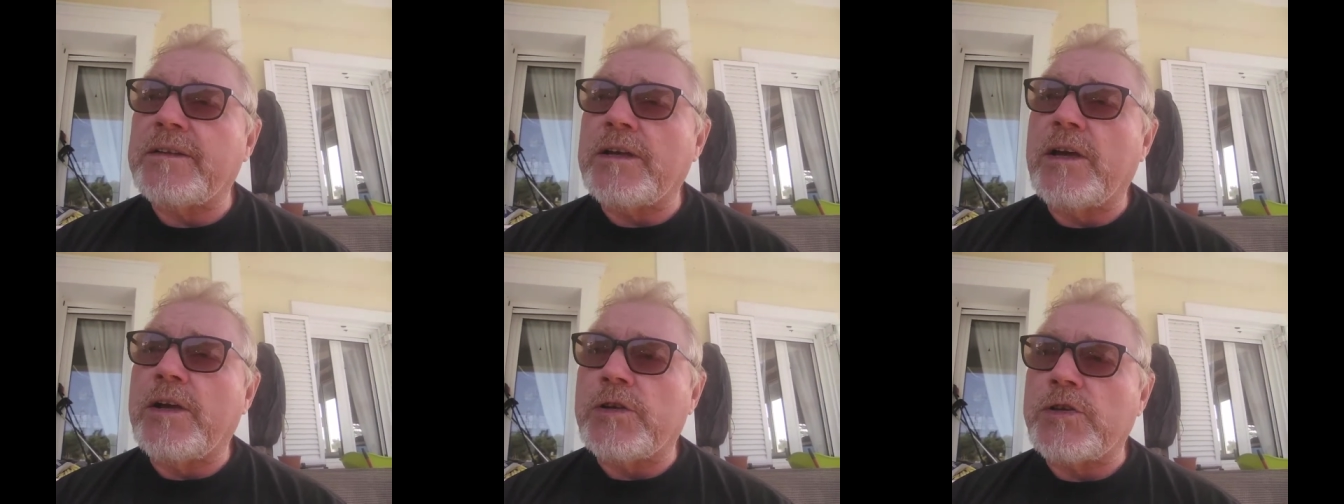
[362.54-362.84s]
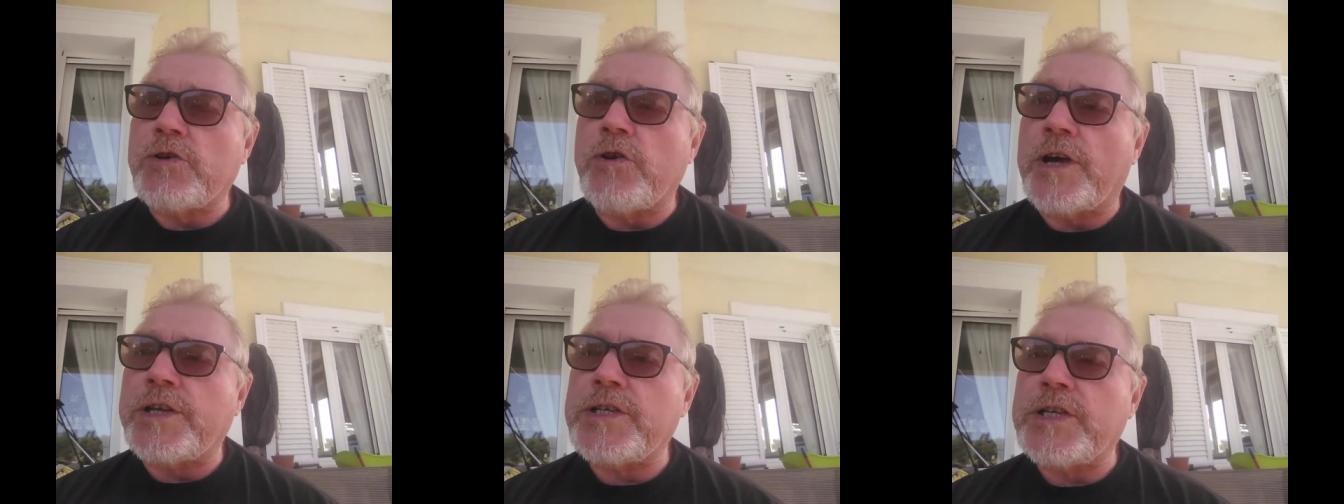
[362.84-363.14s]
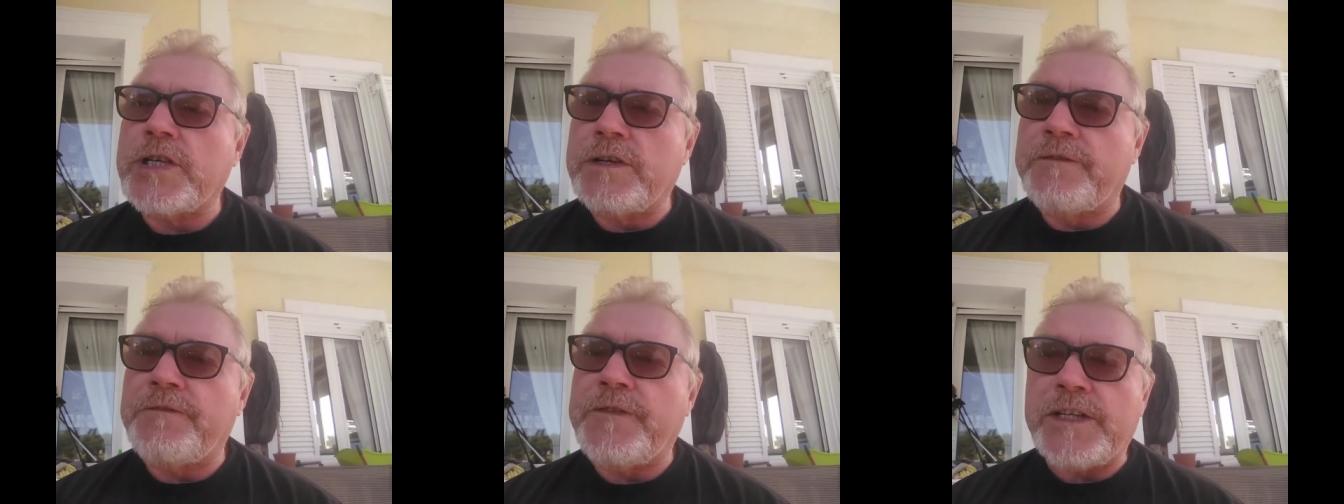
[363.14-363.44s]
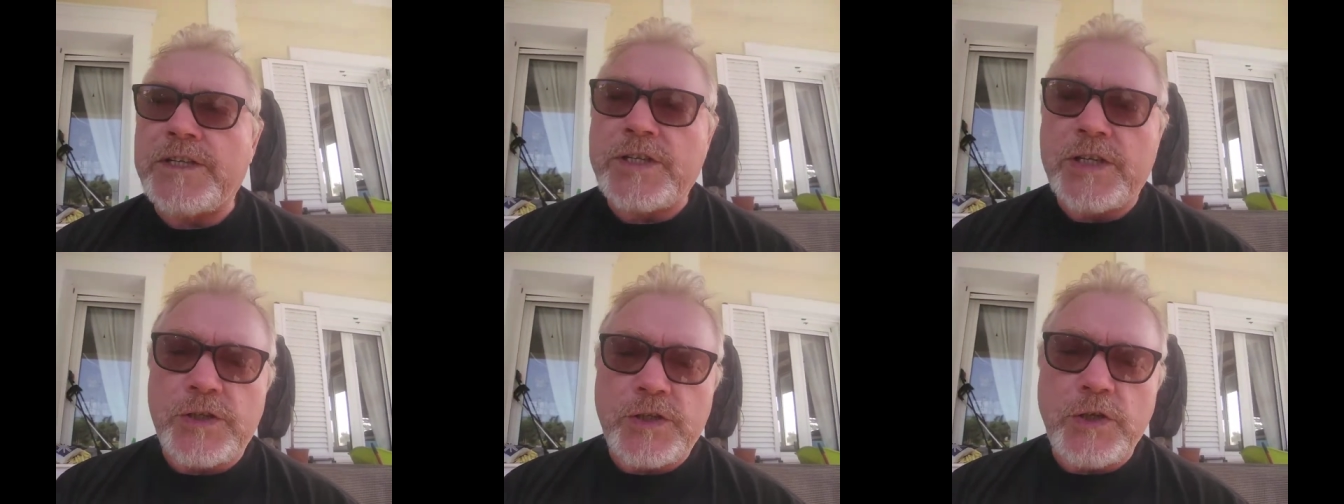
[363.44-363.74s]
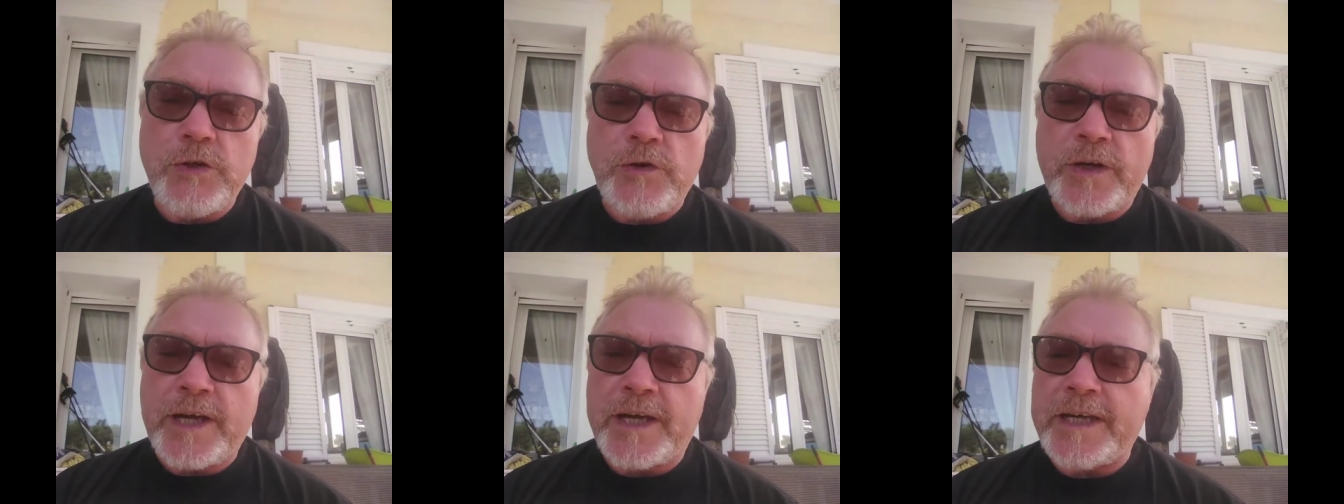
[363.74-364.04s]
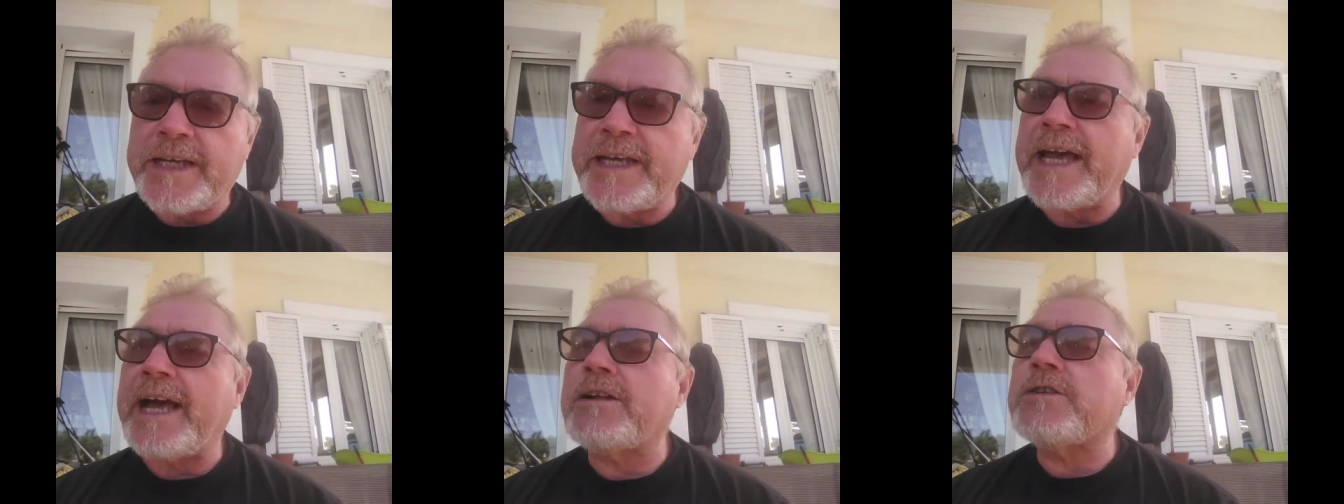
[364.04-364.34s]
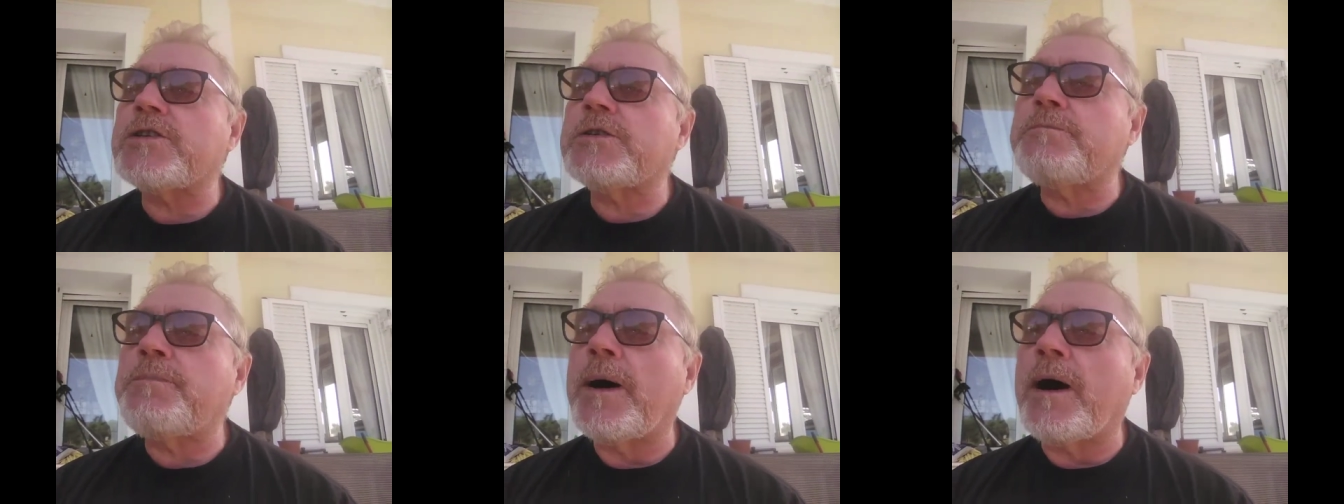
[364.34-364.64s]
trying to convince its UK
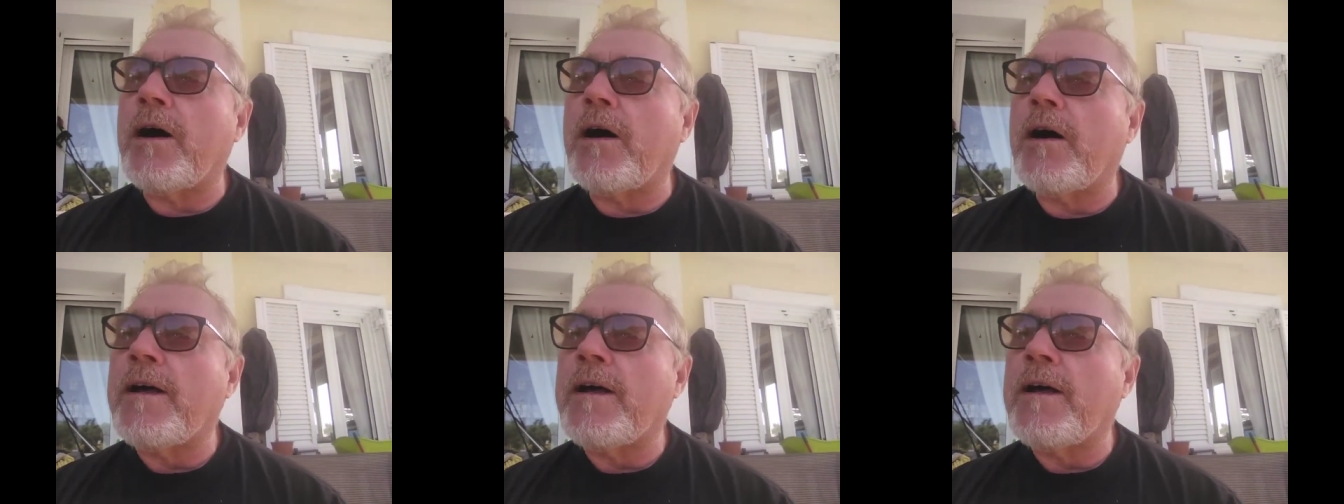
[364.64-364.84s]
counterpart